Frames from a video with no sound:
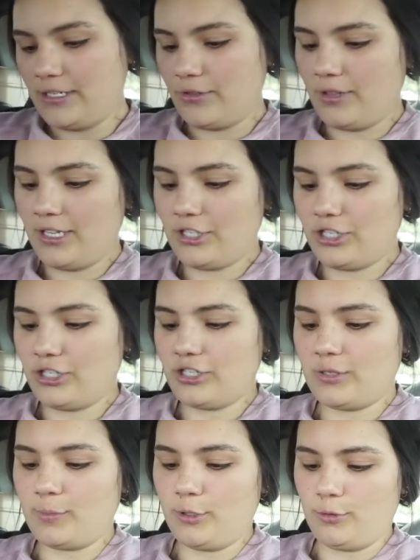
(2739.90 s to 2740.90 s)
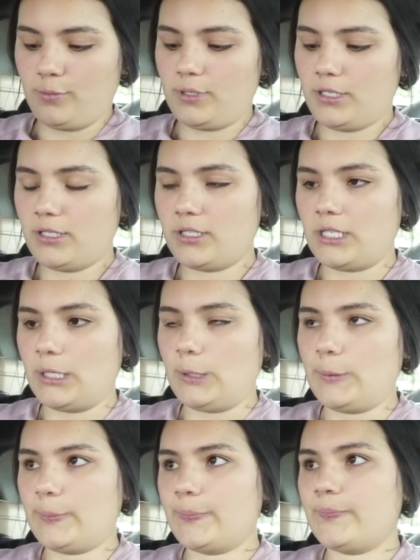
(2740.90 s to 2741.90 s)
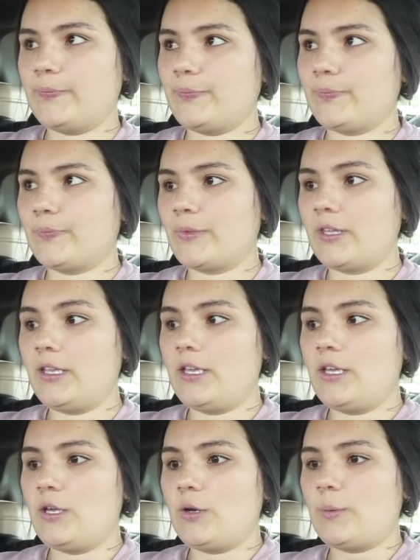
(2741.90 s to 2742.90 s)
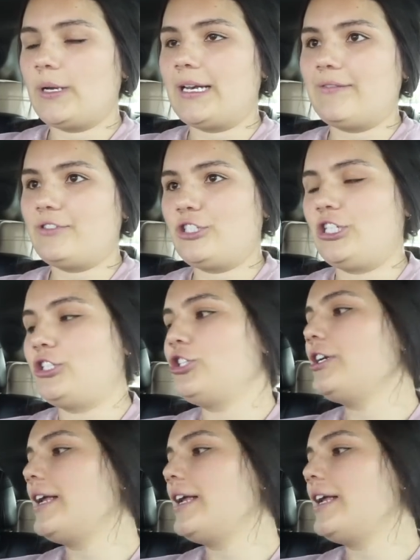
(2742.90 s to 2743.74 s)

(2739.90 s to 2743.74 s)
do think she just pooped. So we're going to have to change her